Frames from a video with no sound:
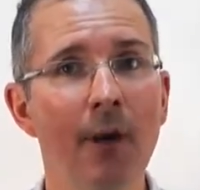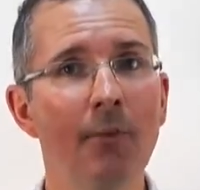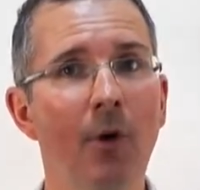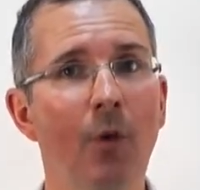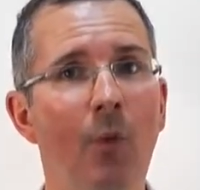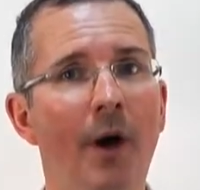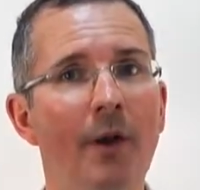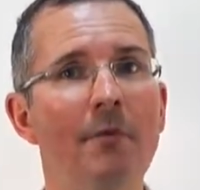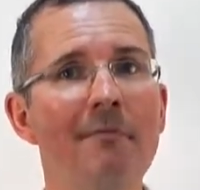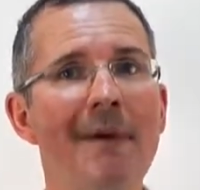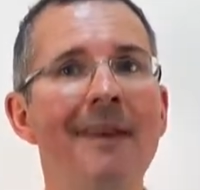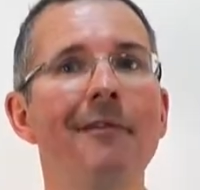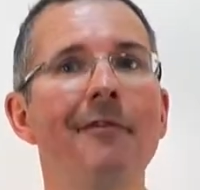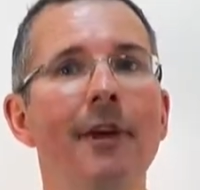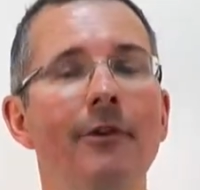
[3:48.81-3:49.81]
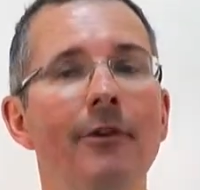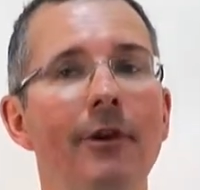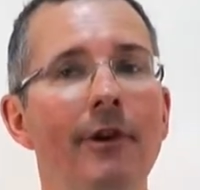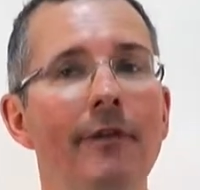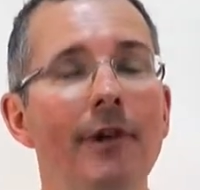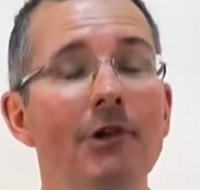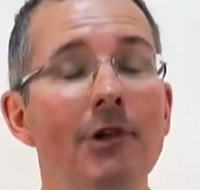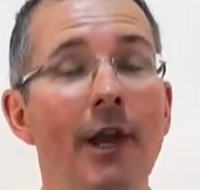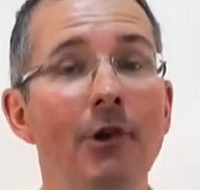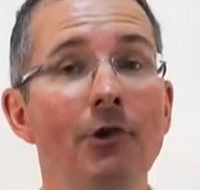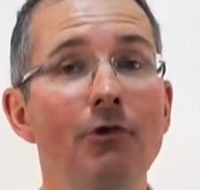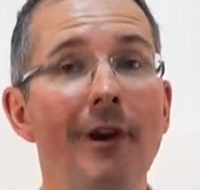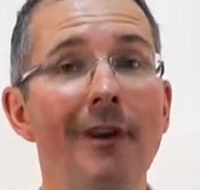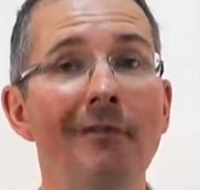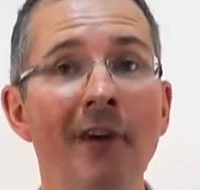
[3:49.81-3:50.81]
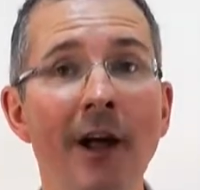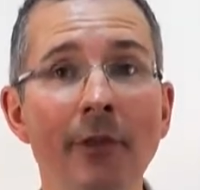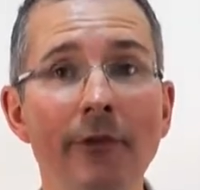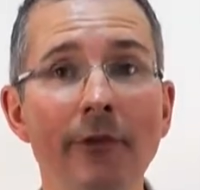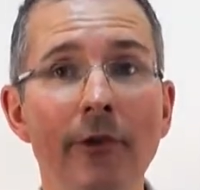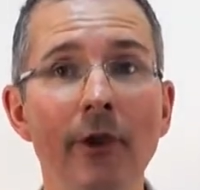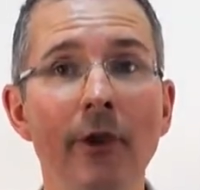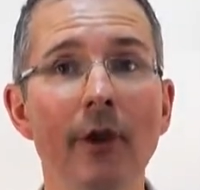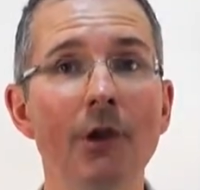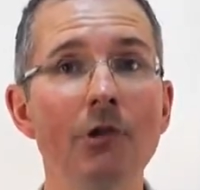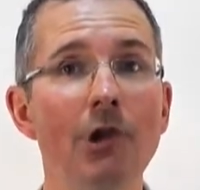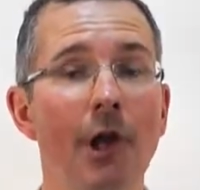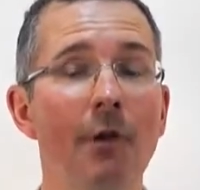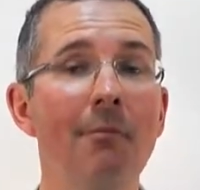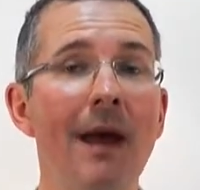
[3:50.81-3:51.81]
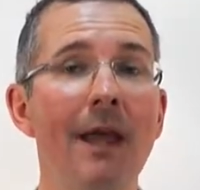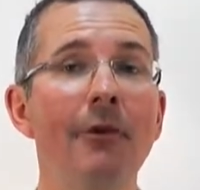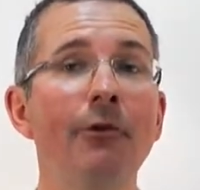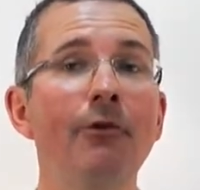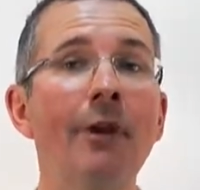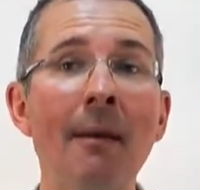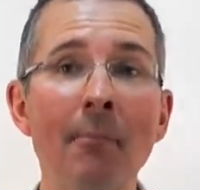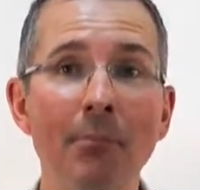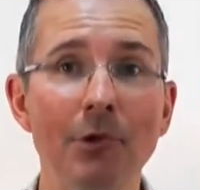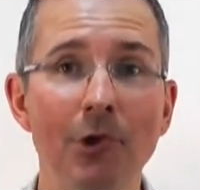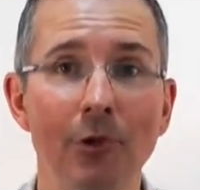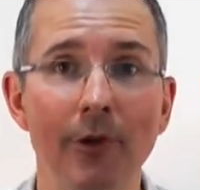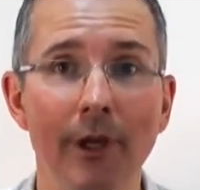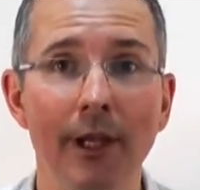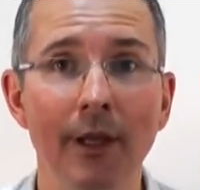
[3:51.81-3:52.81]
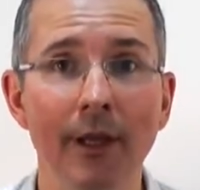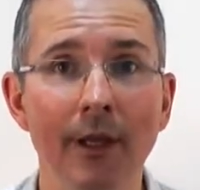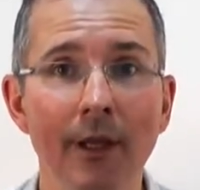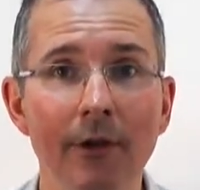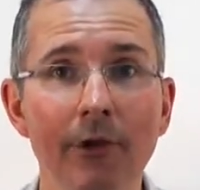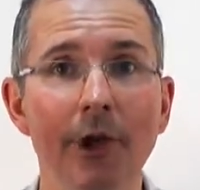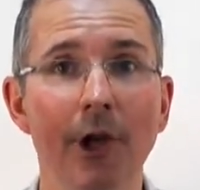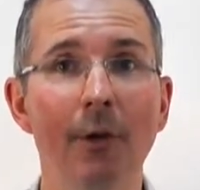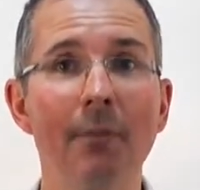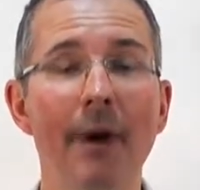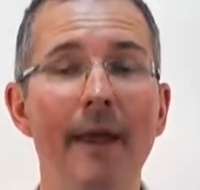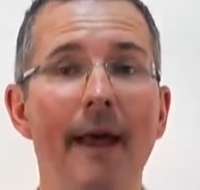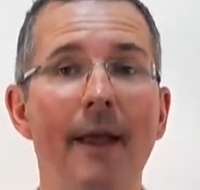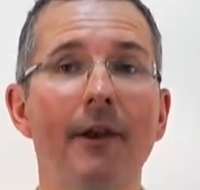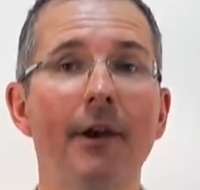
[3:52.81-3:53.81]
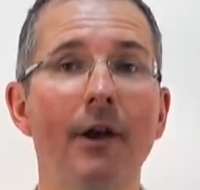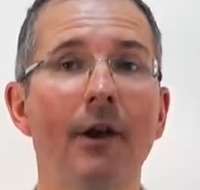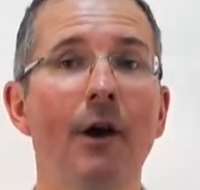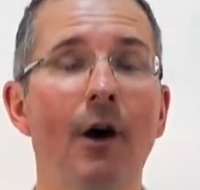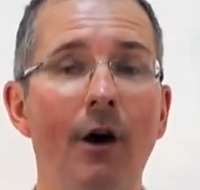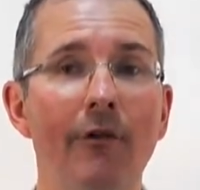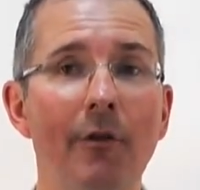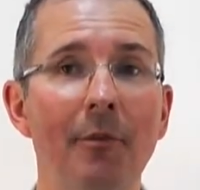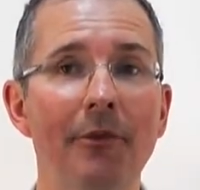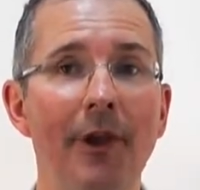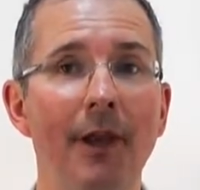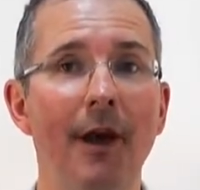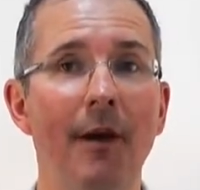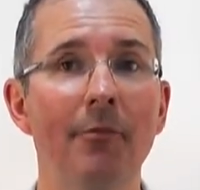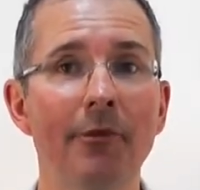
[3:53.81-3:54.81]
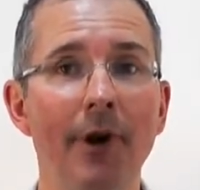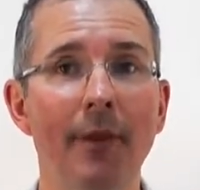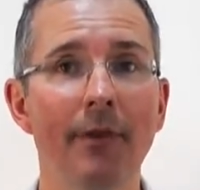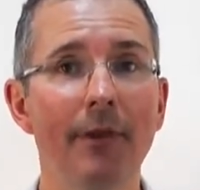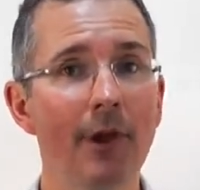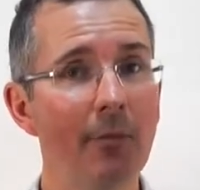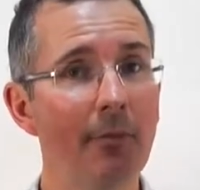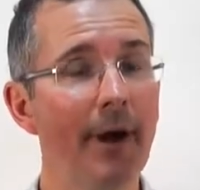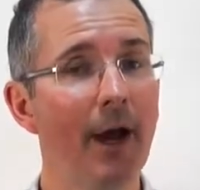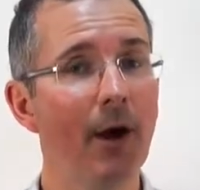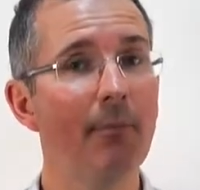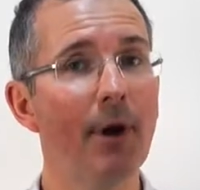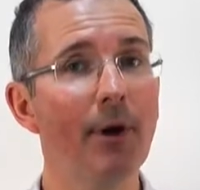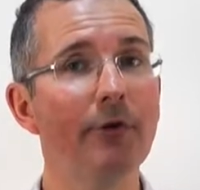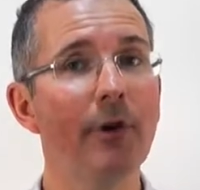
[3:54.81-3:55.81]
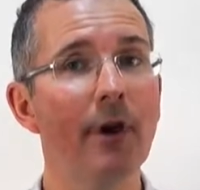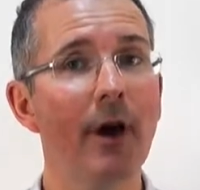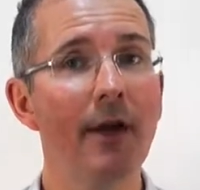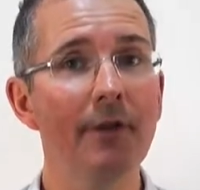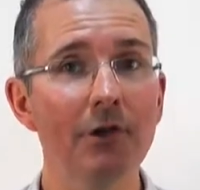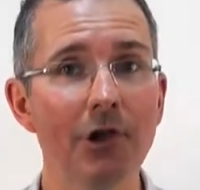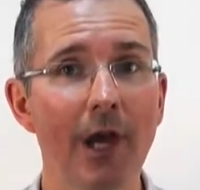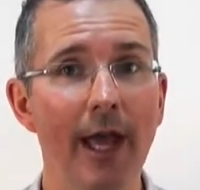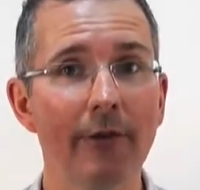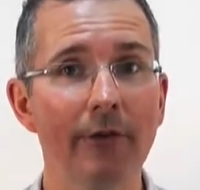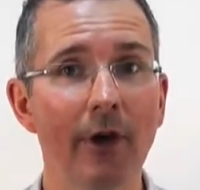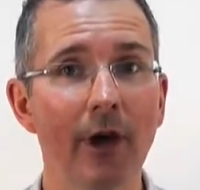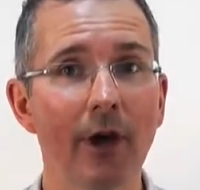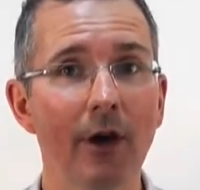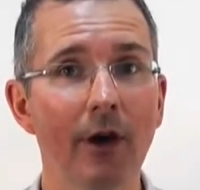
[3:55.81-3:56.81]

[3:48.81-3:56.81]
But one benefit of exchange traded funds is you don't pay stamp duty. So you don't pay that 0.5% up front that you pay on most other shares.